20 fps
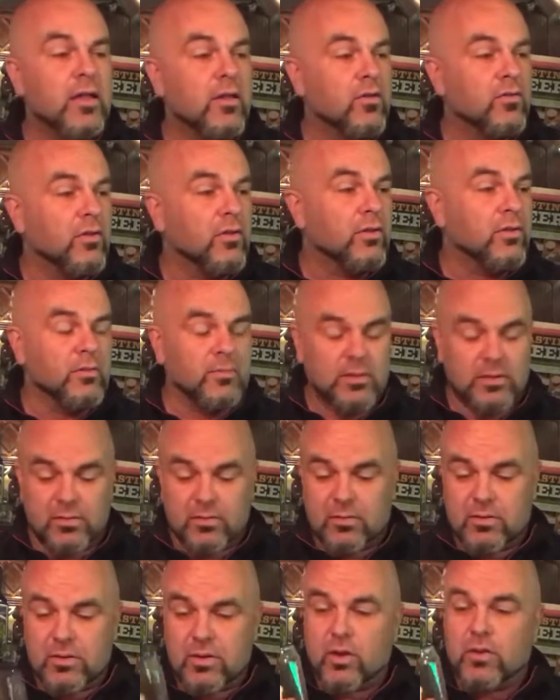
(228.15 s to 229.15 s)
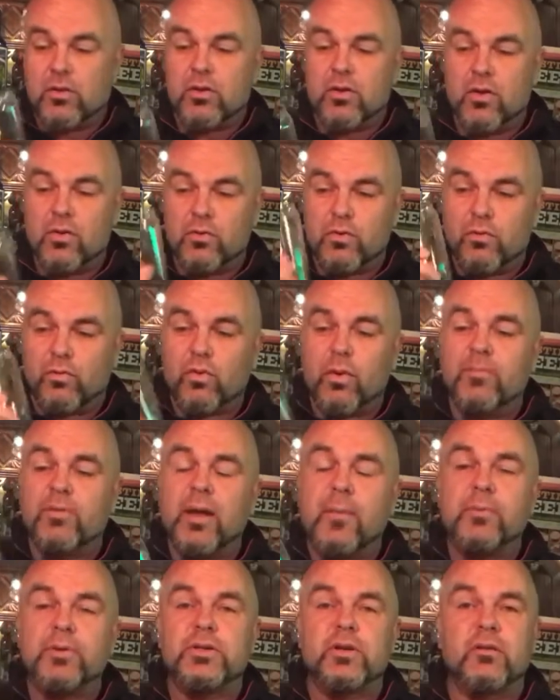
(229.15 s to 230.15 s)
Your room
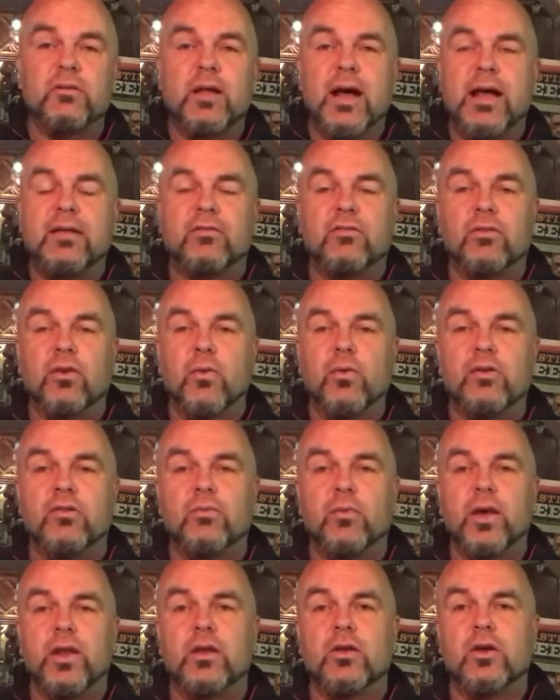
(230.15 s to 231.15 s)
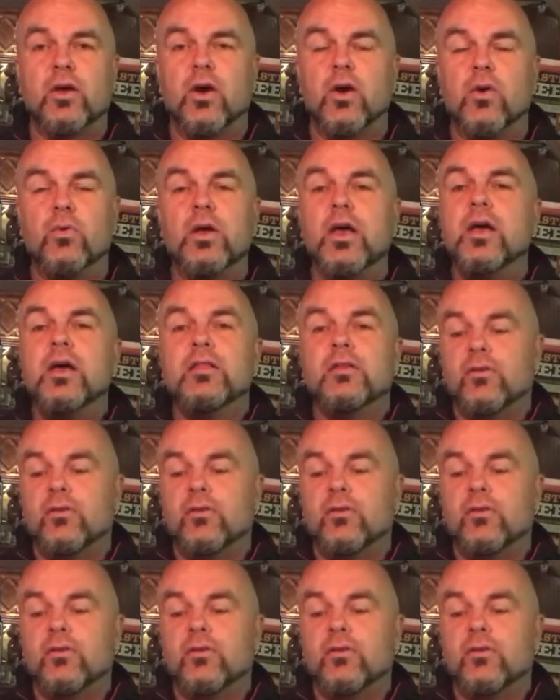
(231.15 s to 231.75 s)
temperature glass is always the way to go.